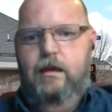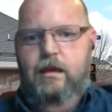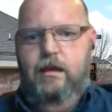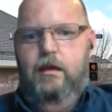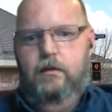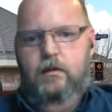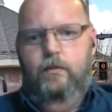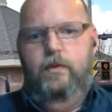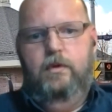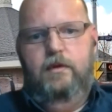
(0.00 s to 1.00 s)

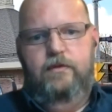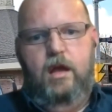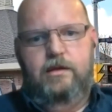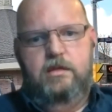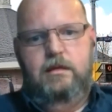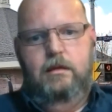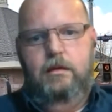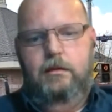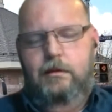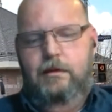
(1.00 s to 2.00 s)
we would have lost
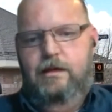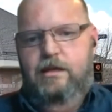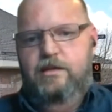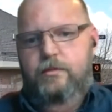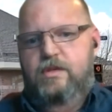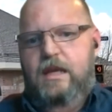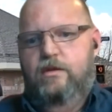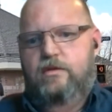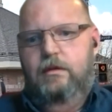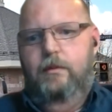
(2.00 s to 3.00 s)

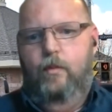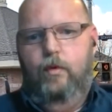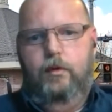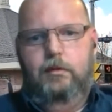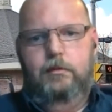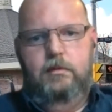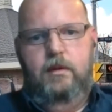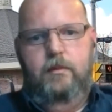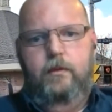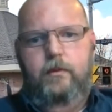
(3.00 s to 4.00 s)
substantially more
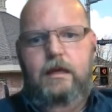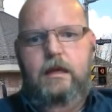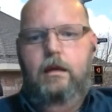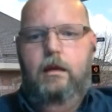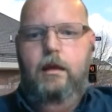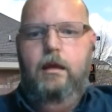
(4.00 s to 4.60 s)
than we did.